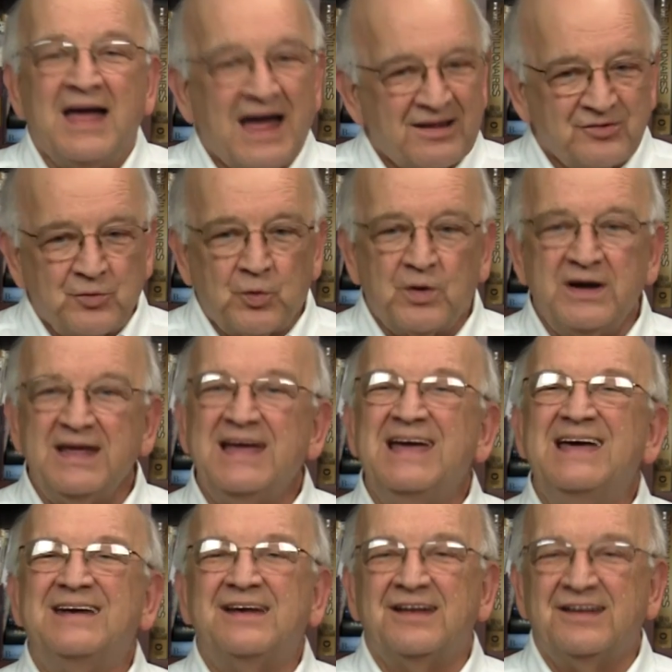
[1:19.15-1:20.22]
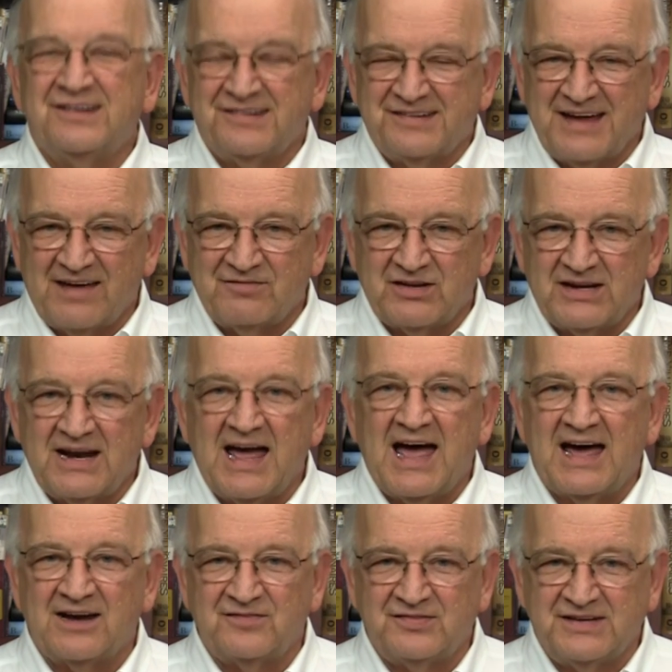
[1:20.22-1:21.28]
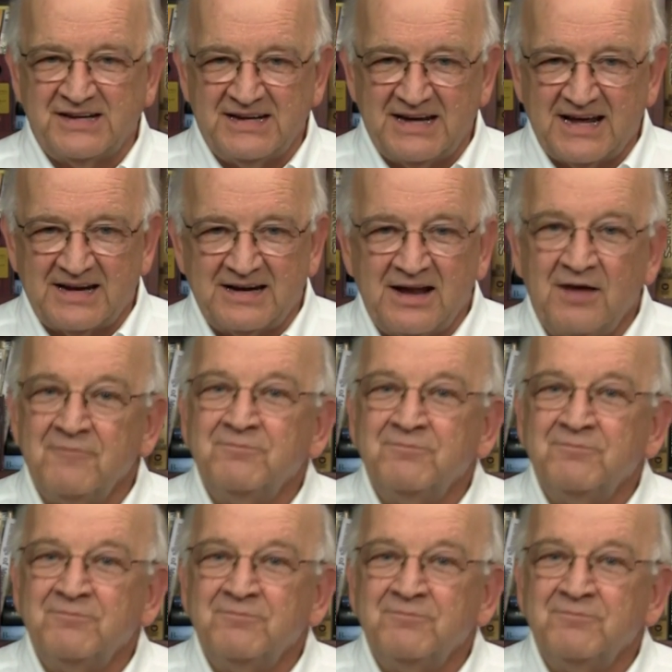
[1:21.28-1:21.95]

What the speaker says: Scored it 7 out of 10.